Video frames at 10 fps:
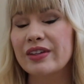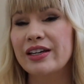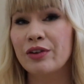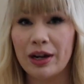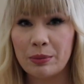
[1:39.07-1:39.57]

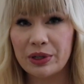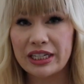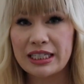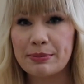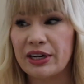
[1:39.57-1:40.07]
incredible
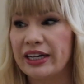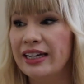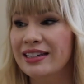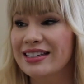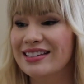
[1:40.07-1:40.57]

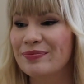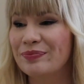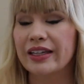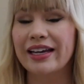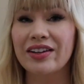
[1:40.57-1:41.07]
experience
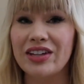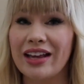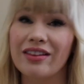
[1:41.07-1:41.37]
and I